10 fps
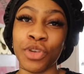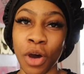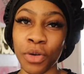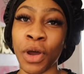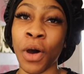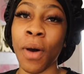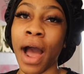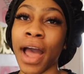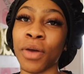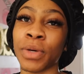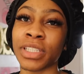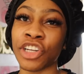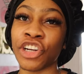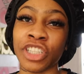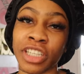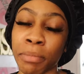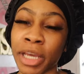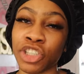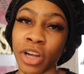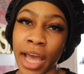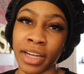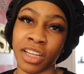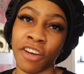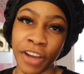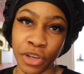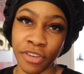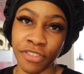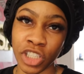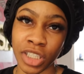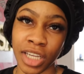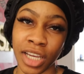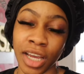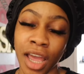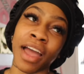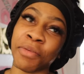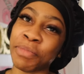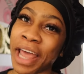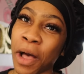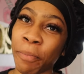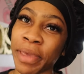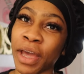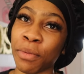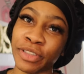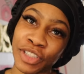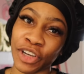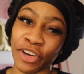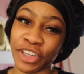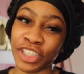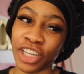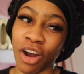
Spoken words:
you don't know, I was a nursing major at Adelphi University. I am an LPN turned